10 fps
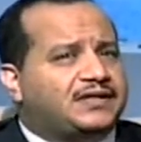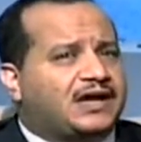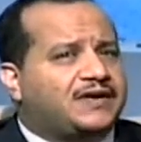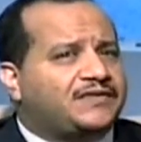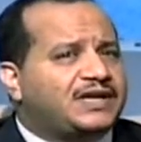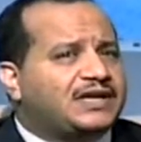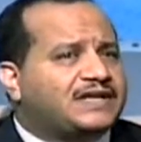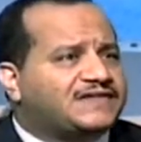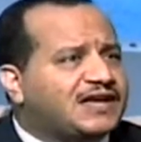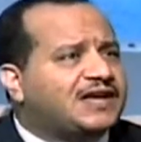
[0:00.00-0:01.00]
And I
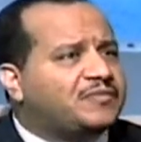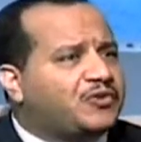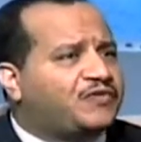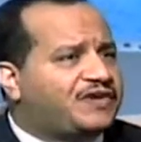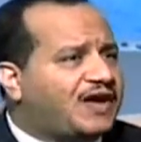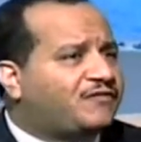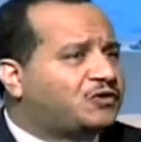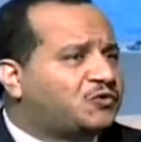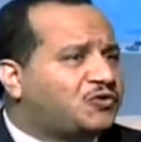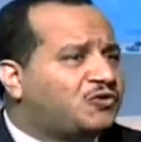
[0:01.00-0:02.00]
think in Singapore, they
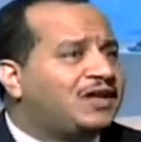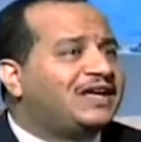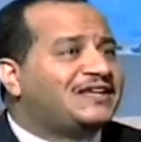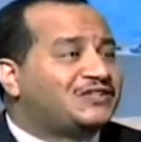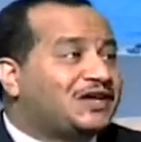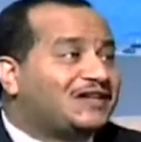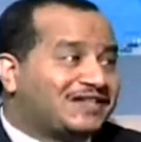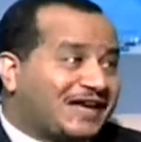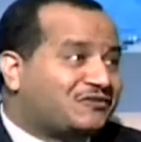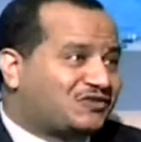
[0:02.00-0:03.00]
have what we call
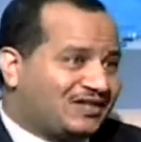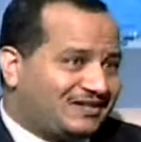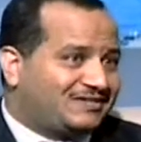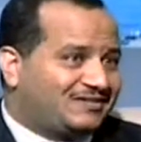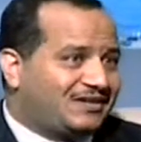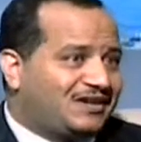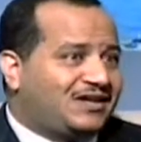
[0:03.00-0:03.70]
skills council.